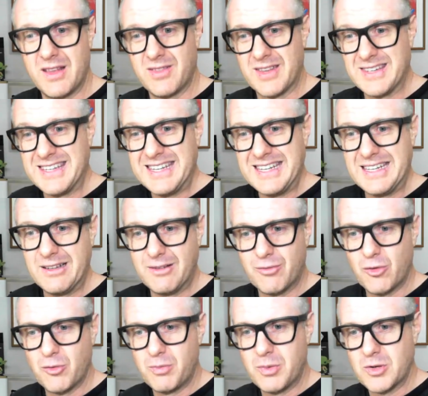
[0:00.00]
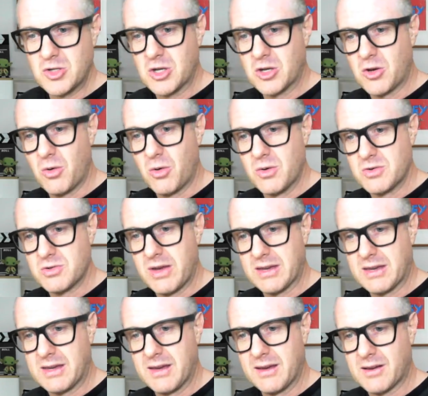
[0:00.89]
and the need for pachinko as
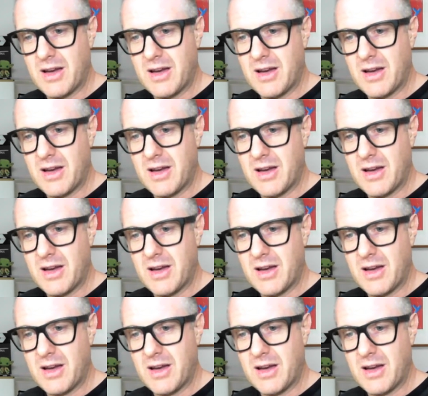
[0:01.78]
like a